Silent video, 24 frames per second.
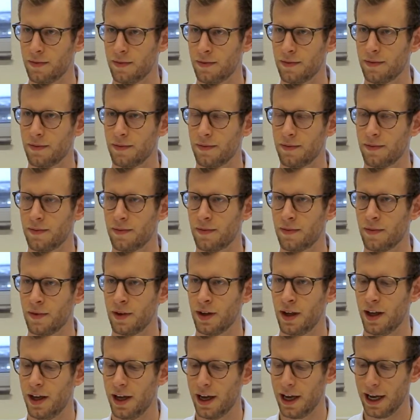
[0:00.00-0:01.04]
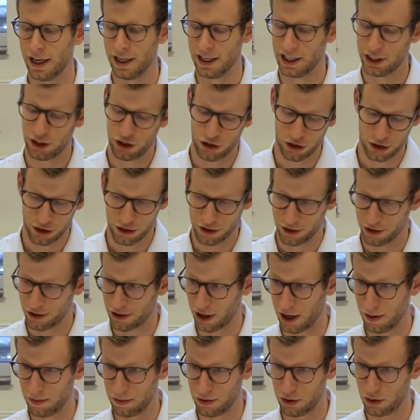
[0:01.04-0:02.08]
And at certain
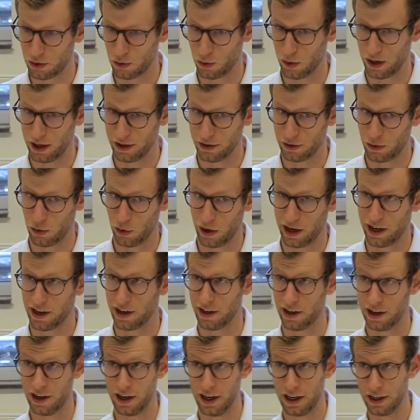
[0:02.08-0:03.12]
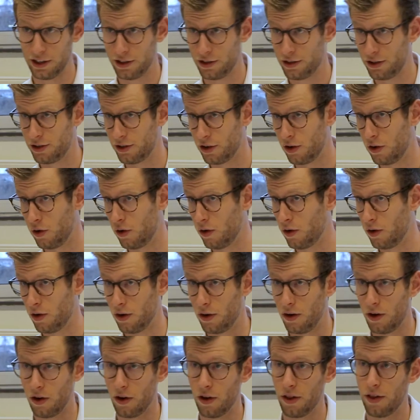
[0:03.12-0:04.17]
times went quicker as
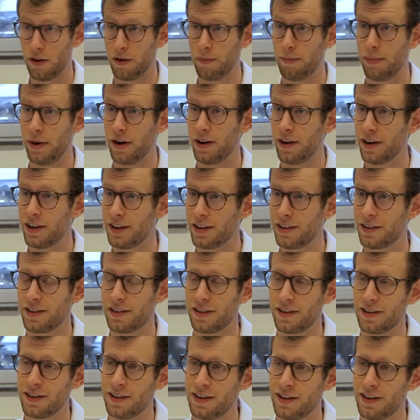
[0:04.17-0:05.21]
other periods?